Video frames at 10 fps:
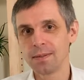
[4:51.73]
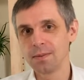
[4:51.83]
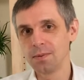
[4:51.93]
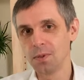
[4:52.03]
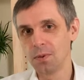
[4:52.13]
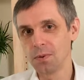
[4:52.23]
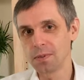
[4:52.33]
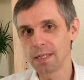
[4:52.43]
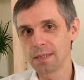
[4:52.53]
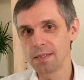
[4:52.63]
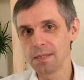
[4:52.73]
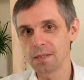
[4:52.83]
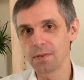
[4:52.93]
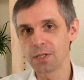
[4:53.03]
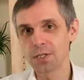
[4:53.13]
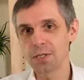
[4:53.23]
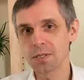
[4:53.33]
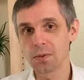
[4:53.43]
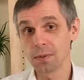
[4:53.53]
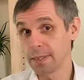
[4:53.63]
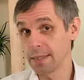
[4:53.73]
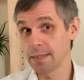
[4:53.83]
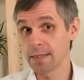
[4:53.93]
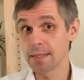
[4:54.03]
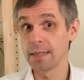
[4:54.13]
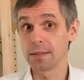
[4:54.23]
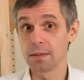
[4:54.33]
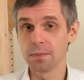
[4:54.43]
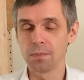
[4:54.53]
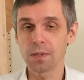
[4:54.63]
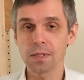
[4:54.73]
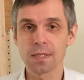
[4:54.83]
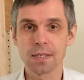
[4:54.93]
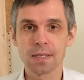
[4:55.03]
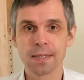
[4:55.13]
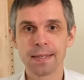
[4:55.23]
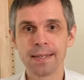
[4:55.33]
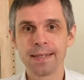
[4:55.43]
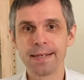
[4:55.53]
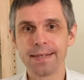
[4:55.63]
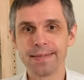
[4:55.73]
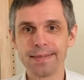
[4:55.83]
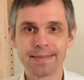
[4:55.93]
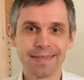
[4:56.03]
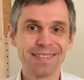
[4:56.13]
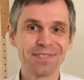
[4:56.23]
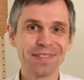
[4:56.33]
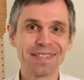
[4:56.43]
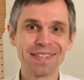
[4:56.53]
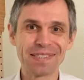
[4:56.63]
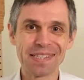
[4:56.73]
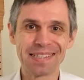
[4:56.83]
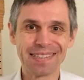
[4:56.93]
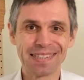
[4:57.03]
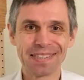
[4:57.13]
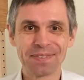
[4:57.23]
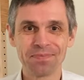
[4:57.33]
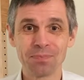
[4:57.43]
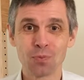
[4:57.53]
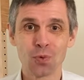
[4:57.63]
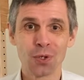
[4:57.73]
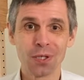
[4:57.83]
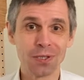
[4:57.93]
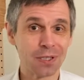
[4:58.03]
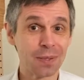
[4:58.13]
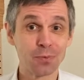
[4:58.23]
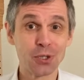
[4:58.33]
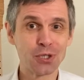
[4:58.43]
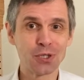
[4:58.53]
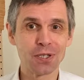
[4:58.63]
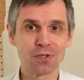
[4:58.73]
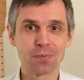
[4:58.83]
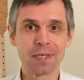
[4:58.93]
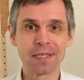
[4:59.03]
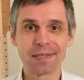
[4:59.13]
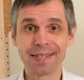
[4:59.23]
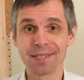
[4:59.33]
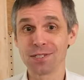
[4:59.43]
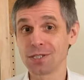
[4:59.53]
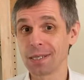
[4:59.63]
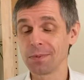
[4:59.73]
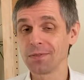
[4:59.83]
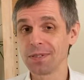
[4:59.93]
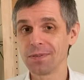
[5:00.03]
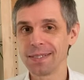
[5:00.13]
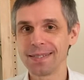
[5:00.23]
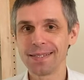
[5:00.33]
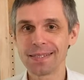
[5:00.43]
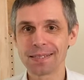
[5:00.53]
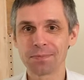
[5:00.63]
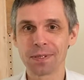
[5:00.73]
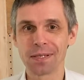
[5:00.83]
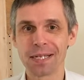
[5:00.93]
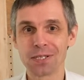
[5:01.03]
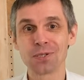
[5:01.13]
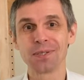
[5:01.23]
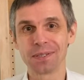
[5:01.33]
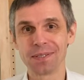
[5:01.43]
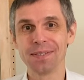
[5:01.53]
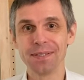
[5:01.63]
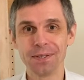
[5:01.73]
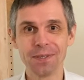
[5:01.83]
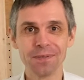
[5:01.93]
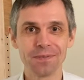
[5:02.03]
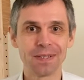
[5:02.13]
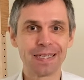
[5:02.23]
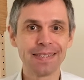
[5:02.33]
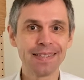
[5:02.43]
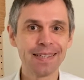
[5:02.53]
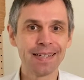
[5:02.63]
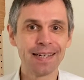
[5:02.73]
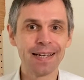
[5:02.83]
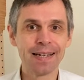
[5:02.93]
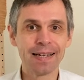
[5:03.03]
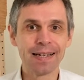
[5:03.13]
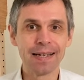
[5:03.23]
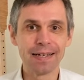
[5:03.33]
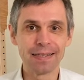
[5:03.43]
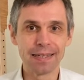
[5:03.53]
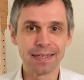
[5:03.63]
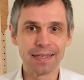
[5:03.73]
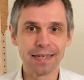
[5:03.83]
Note that this ventures only inside the box and is infinite outside. In some regions of space that's a sum of infinities, but that's certainly all fine. And at the